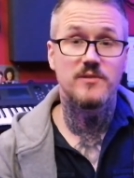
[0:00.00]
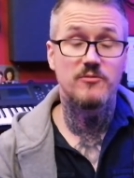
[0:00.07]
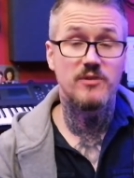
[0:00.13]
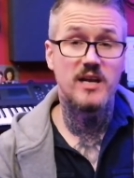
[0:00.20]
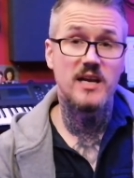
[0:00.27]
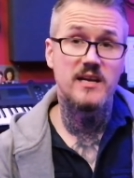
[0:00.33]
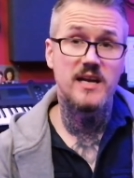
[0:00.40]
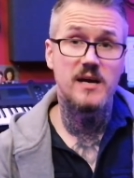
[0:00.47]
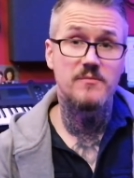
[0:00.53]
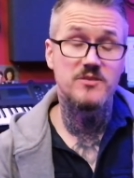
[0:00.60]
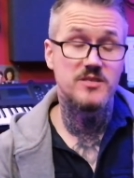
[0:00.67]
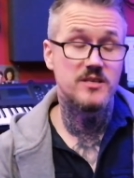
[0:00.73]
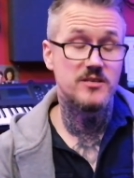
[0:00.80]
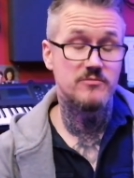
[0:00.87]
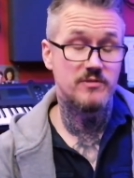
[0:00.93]
You'll get it in
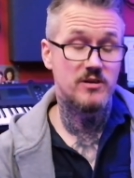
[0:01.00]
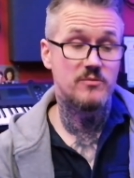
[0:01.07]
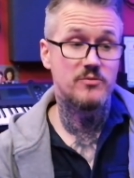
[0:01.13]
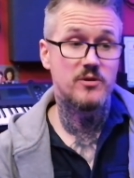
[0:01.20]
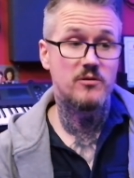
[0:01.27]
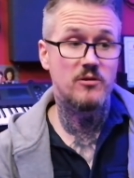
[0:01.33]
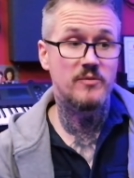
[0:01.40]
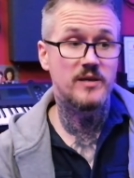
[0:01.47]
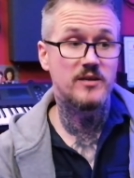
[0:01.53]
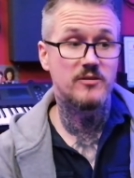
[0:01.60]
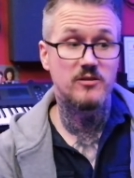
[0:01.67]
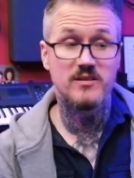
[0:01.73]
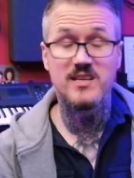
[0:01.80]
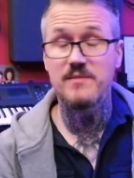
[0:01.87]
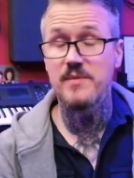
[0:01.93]
Amazon as well probably
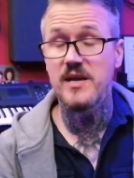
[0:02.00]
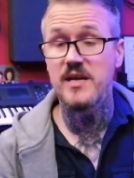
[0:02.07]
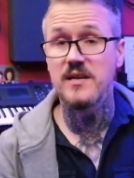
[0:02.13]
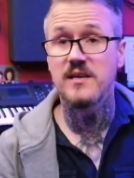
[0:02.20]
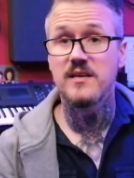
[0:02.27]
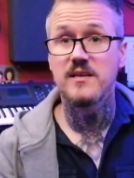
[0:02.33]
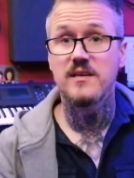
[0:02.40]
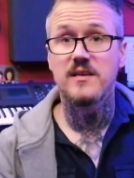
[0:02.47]
or eBay